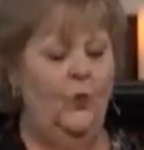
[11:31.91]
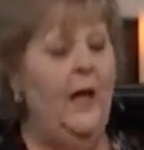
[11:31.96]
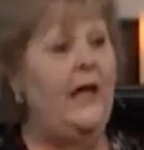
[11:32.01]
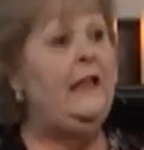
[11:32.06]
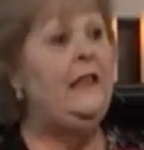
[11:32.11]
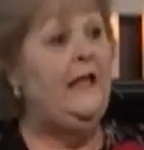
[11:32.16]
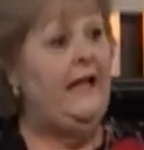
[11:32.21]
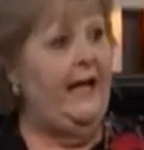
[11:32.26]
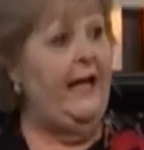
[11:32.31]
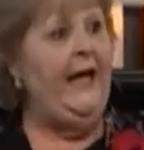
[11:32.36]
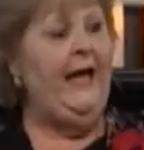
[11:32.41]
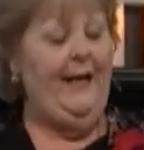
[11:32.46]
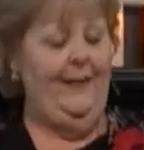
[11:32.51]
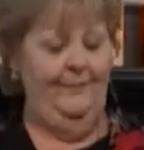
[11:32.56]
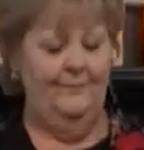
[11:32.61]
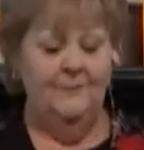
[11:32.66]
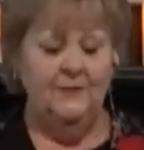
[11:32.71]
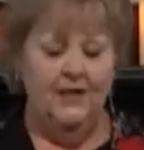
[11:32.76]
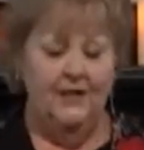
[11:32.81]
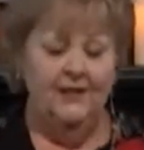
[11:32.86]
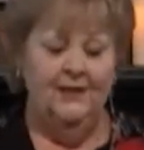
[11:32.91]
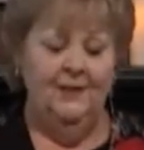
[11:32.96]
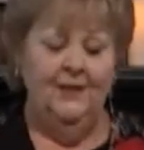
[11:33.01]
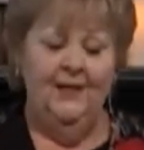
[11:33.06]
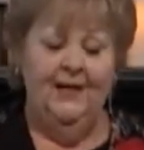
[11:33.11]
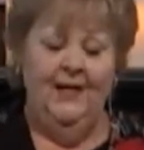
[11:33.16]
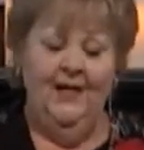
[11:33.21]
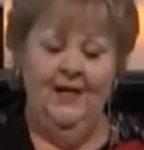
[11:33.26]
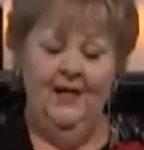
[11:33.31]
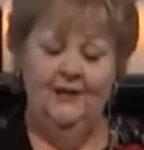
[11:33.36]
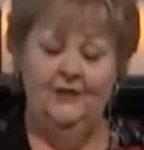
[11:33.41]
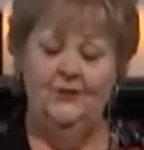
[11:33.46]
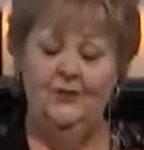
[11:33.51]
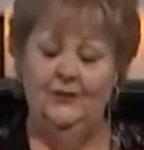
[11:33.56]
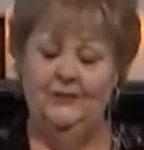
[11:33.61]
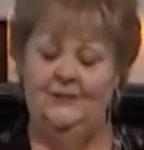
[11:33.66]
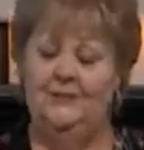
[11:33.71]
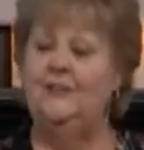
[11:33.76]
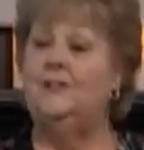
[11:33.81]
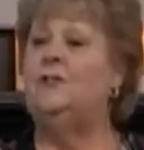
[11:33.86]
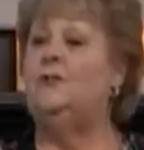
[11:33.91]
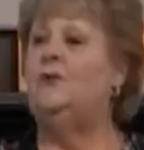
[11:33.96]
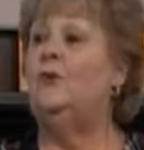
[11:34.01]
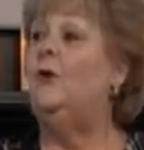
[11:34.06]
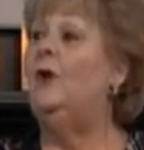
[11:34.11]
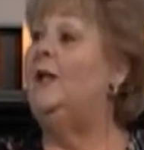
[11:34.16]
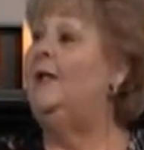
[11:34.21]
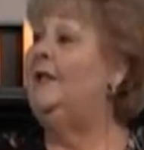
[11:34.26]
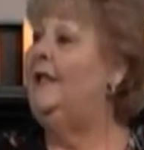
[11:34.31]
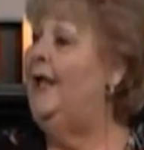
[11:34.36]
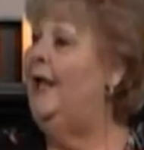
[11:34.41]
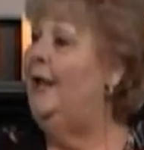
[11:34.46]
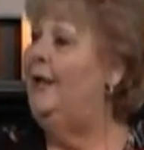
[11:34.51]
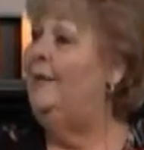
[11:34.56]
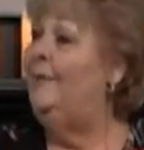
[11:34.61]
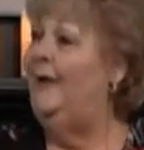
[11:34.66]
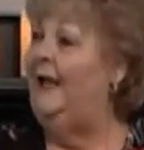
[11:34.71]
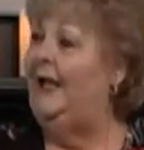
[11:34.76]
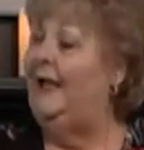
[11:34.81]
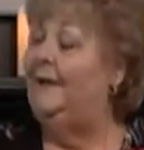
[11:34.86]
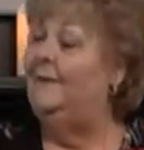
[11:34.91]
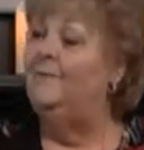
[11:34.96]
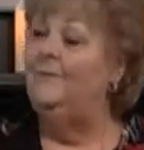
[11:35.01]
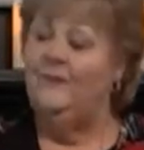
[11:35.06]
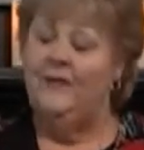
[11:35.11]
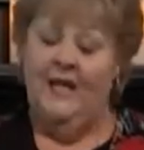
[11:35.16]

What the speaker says: well aimed, could destroy an enemy.